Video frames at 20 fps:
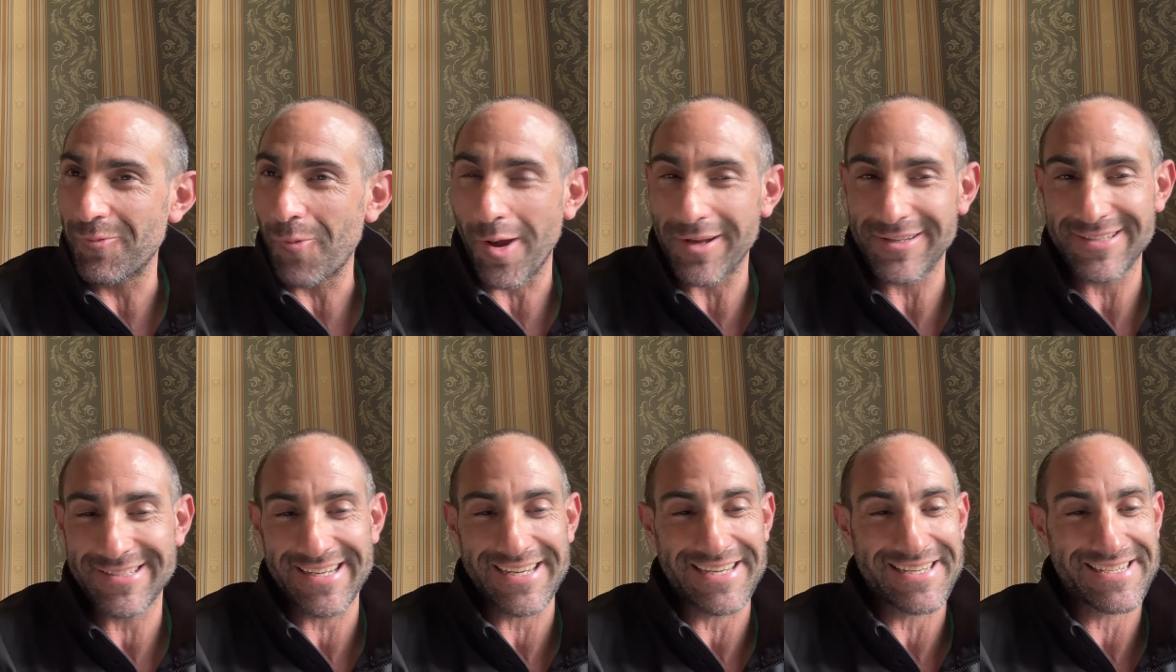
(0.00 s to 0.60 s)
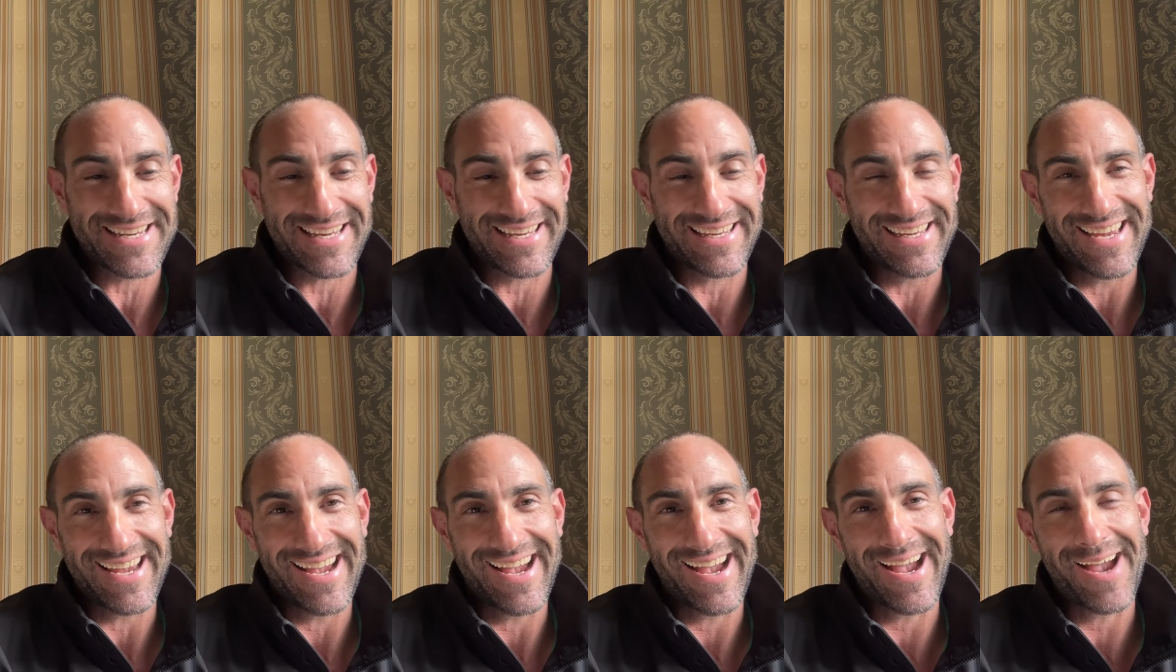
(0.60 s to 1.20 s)
to one, T
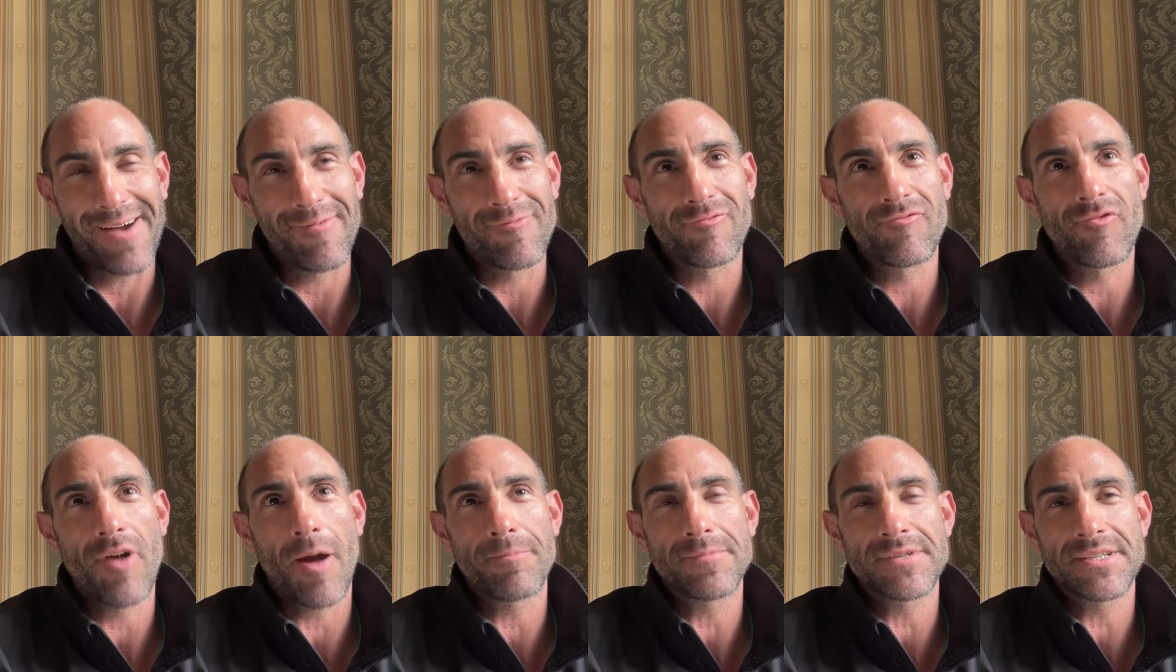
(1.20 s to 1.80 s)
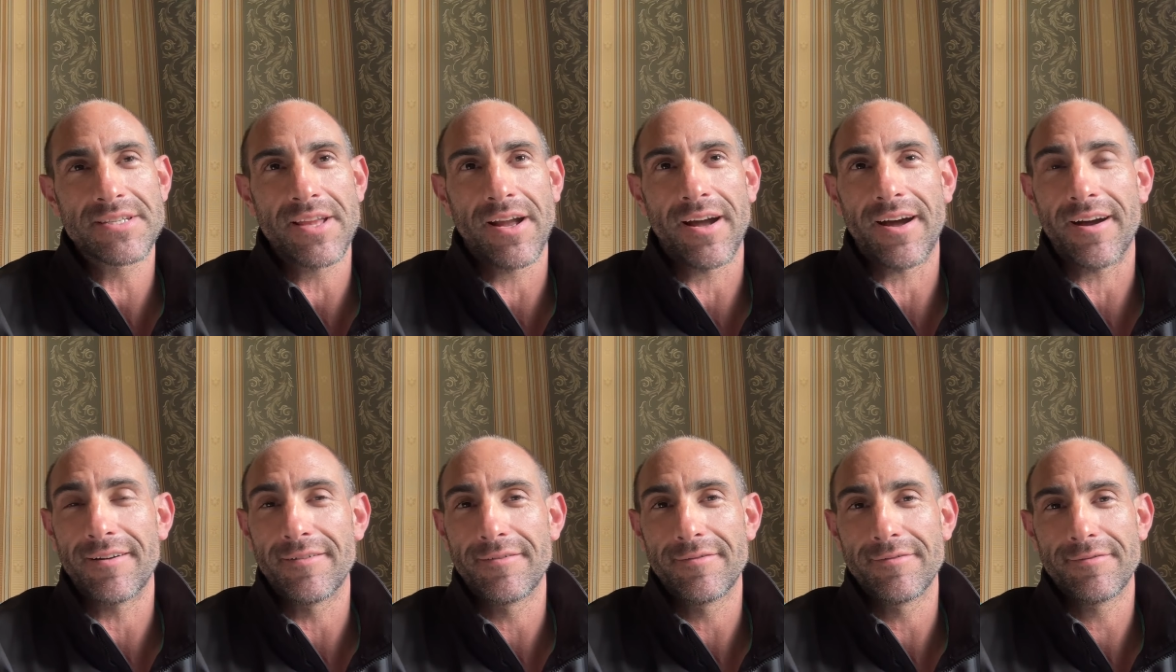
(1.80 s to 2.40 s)
C. Uh,
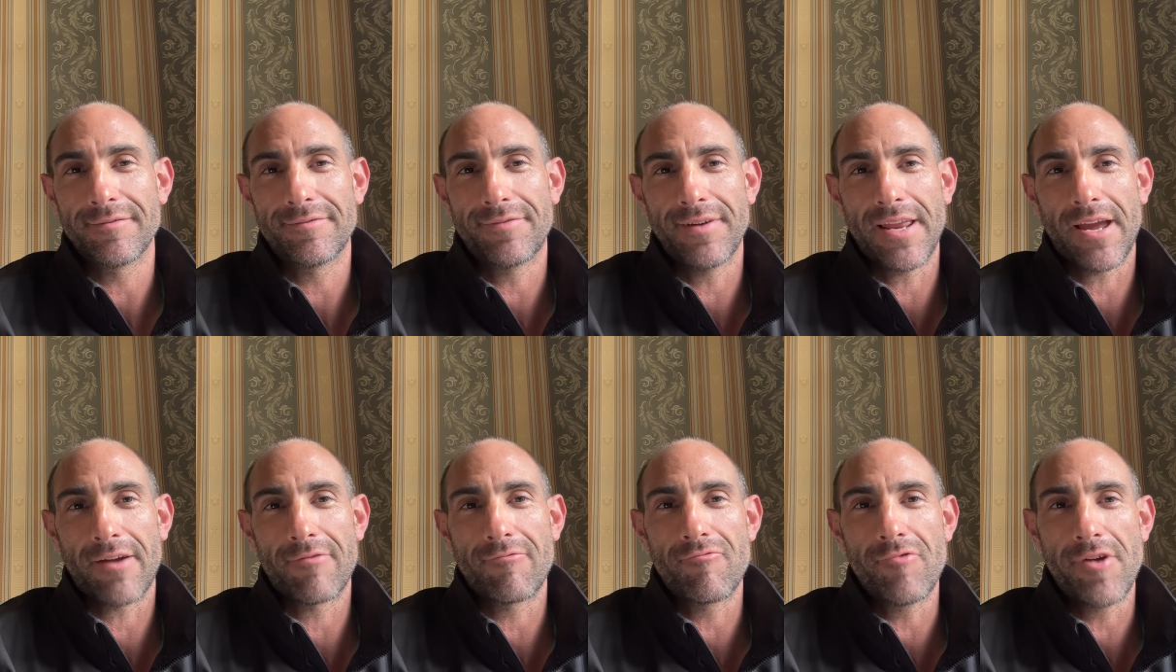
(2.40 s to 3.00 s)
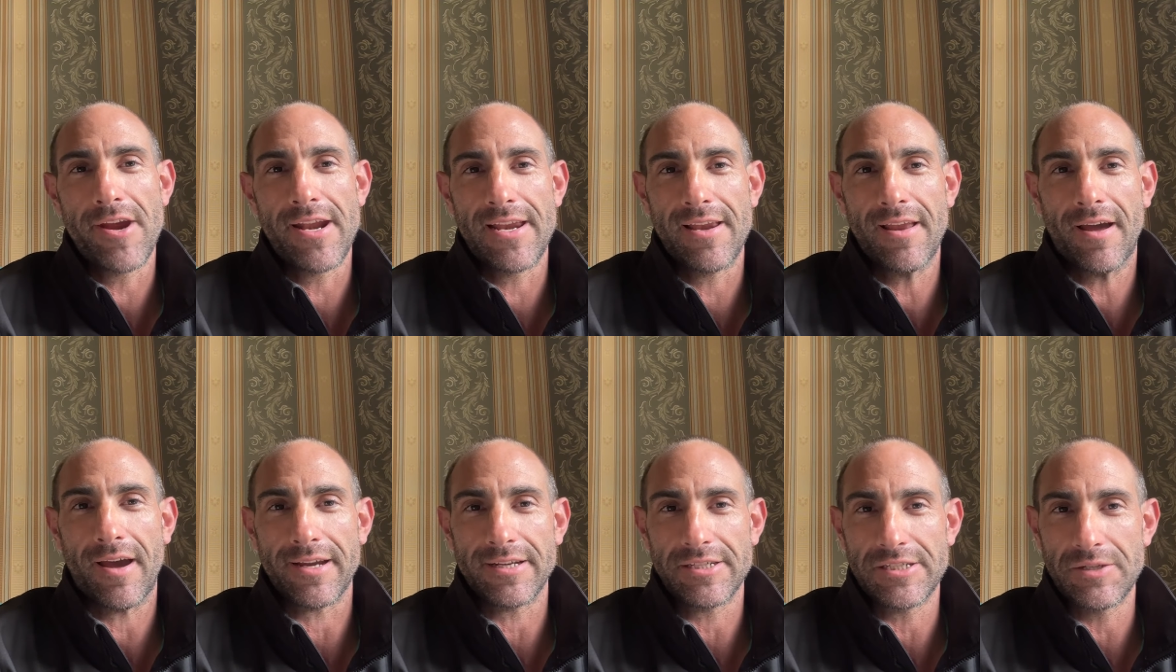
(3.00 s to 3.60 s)
Rumstar, filly I really like.